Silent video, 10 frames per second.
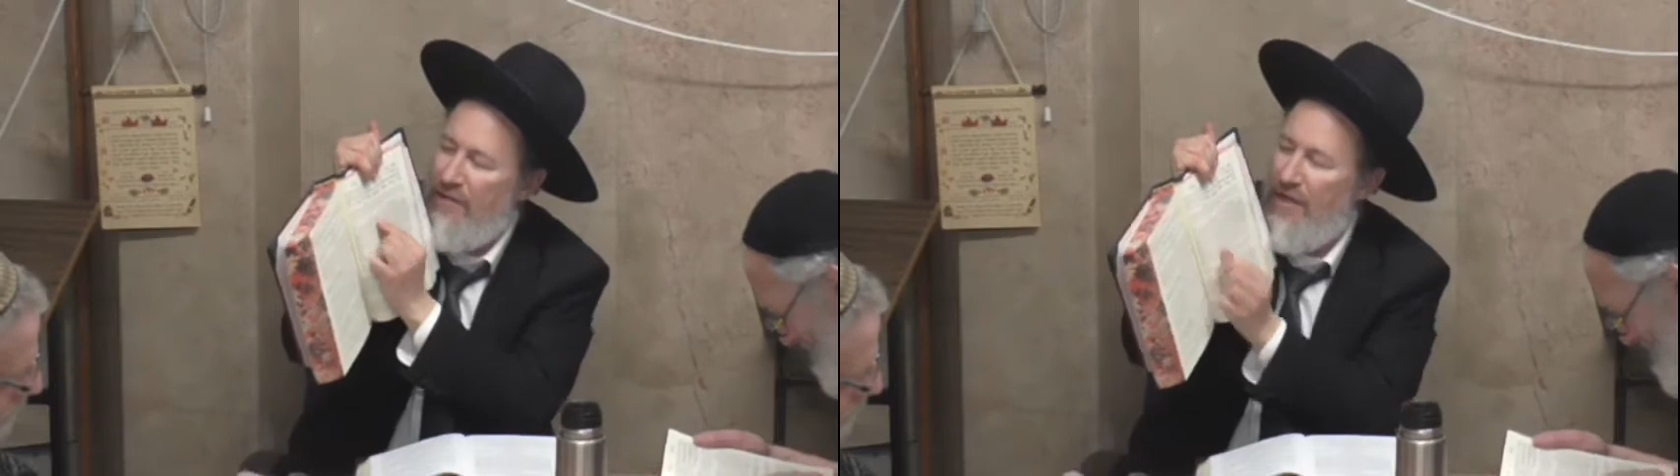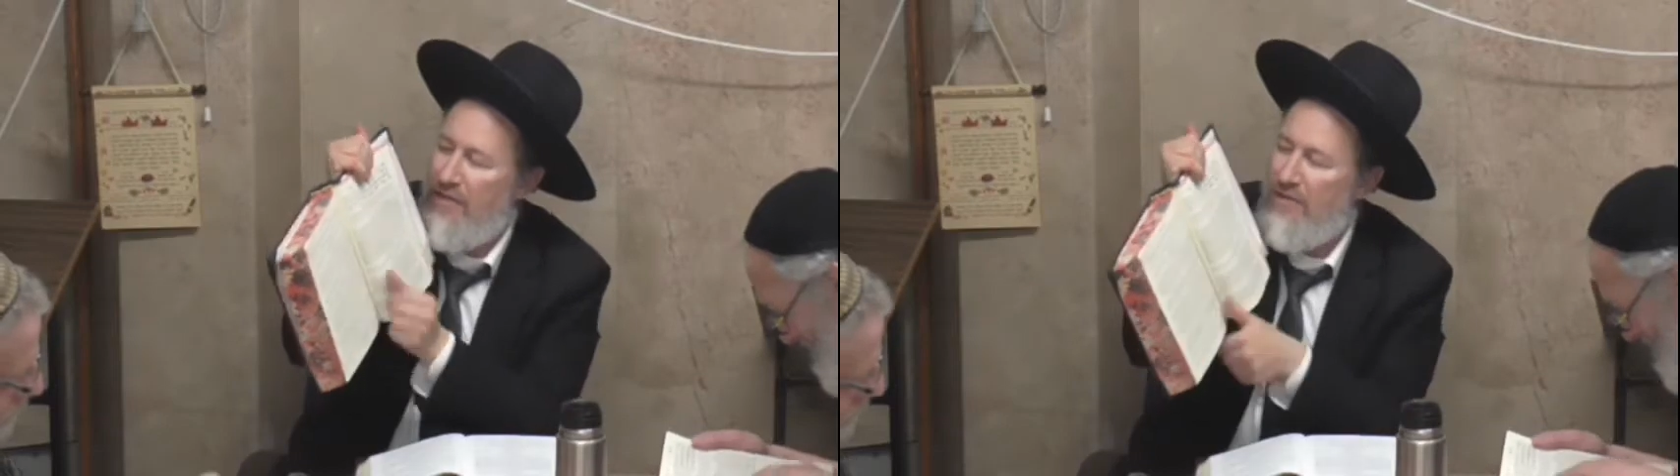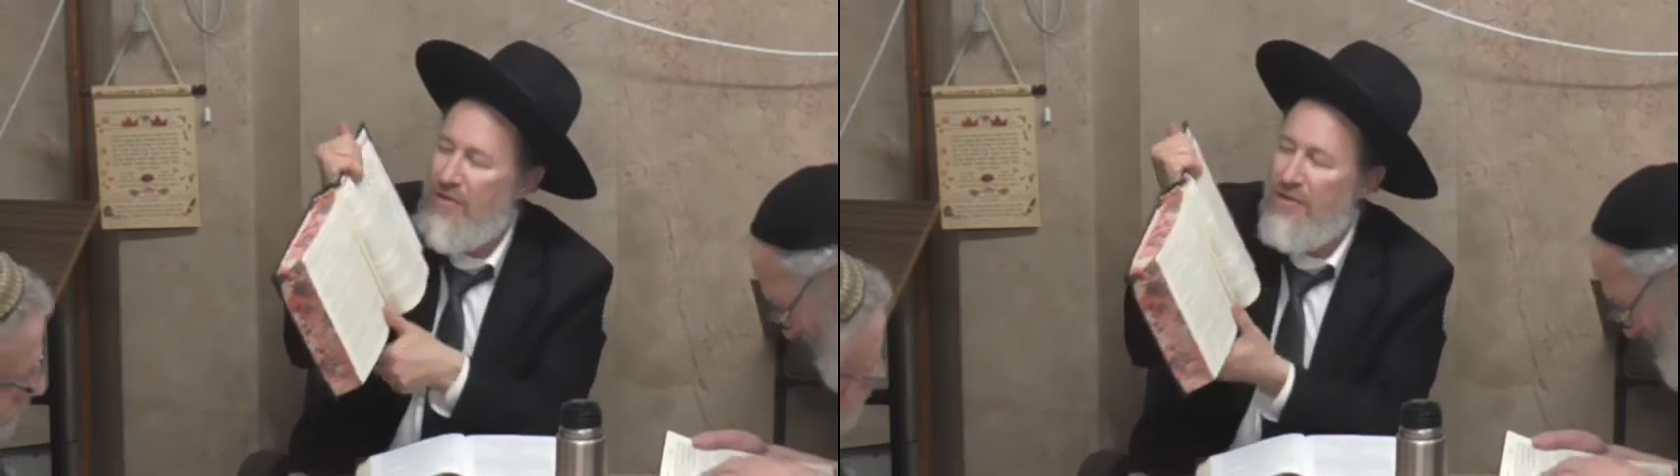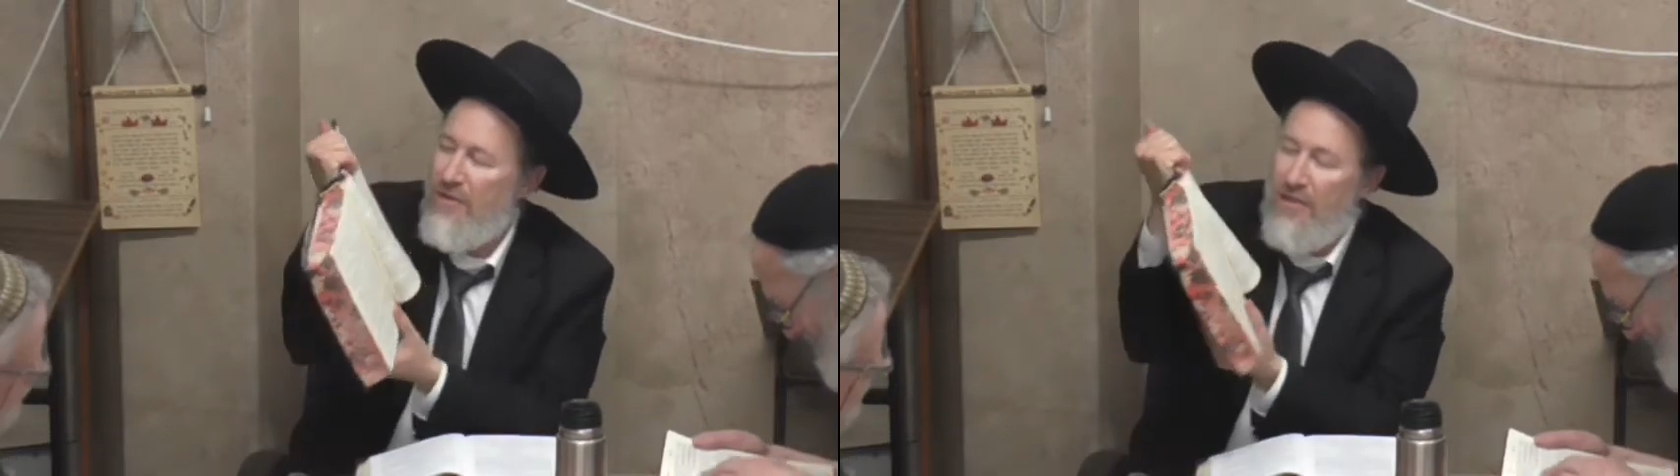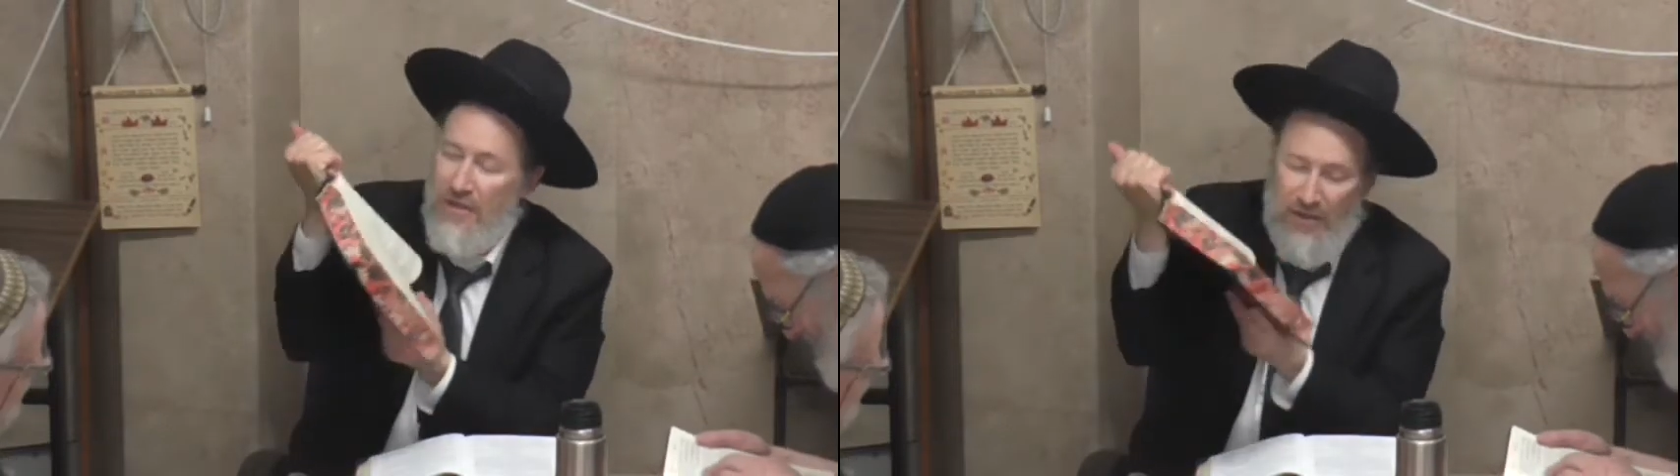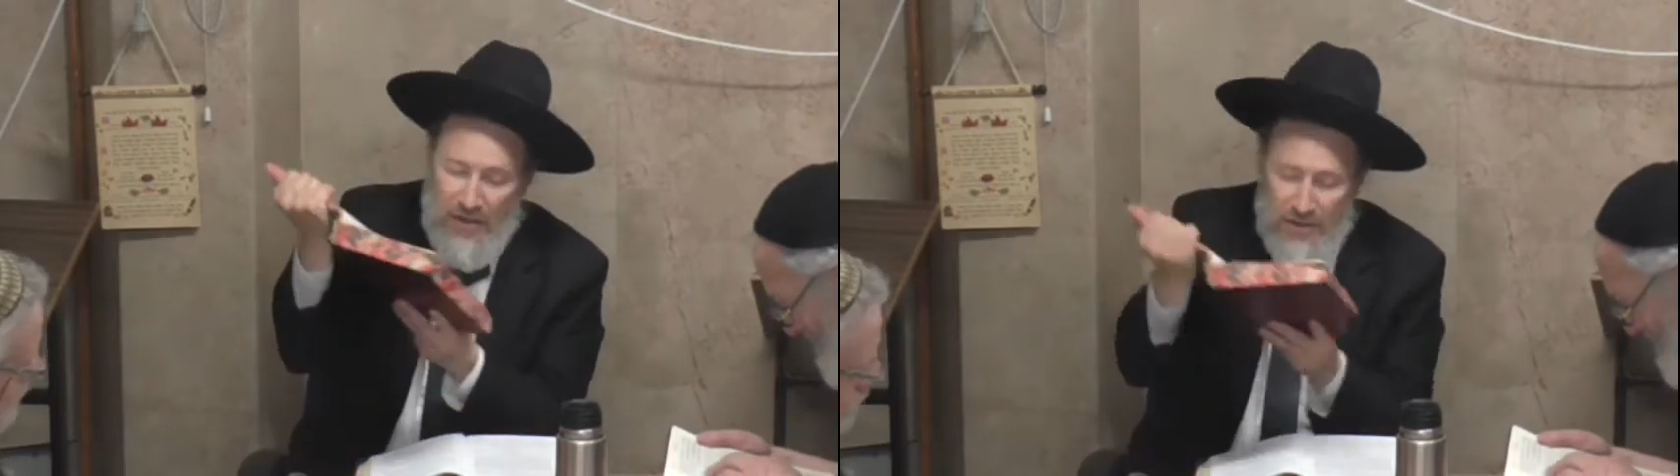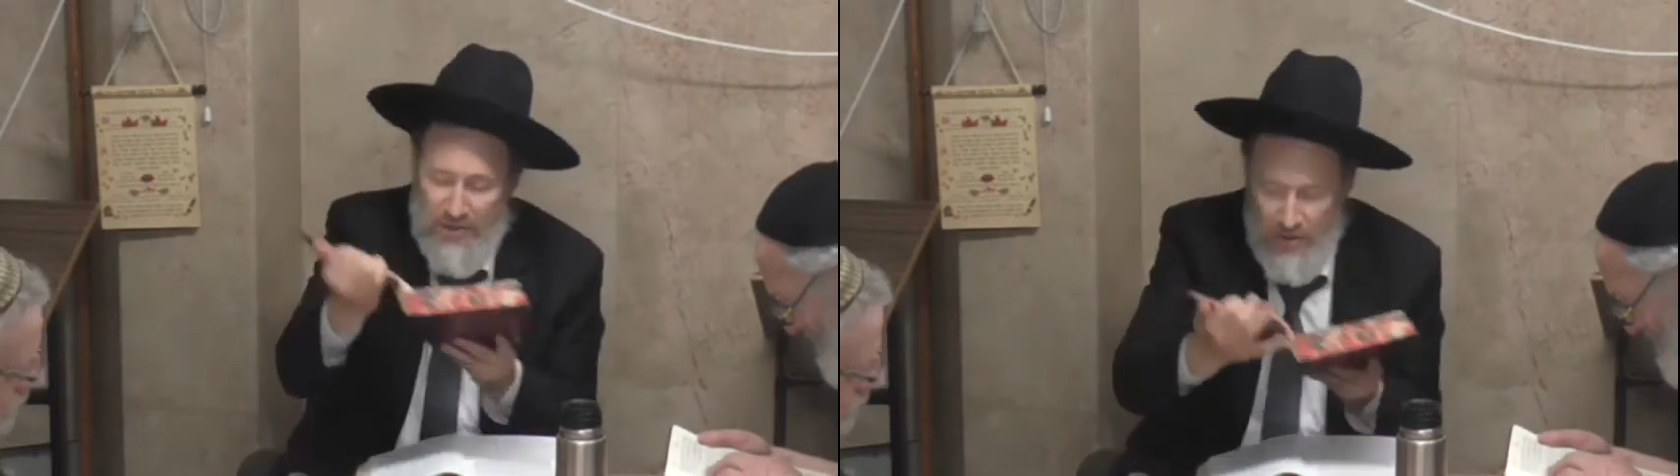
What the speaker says: lines are the